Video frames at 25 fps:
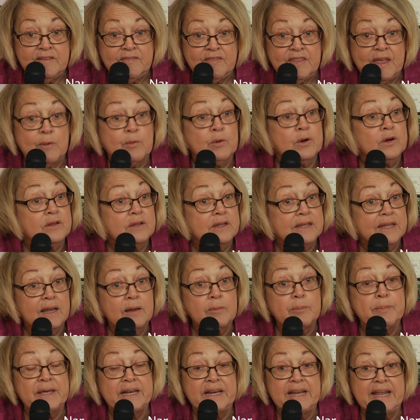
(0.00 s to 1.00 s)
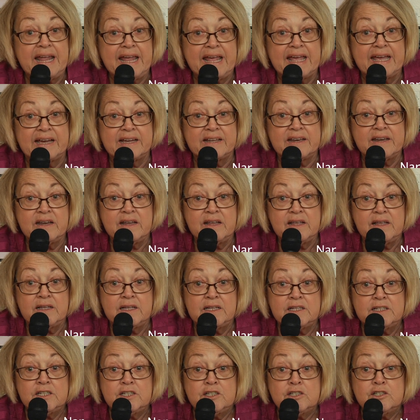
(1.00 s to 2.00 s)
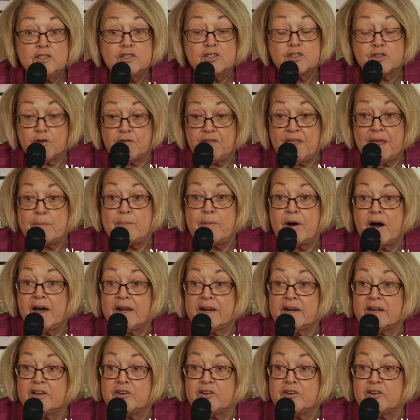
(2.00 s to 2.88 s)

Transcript: They were a little bit ahead, so they bought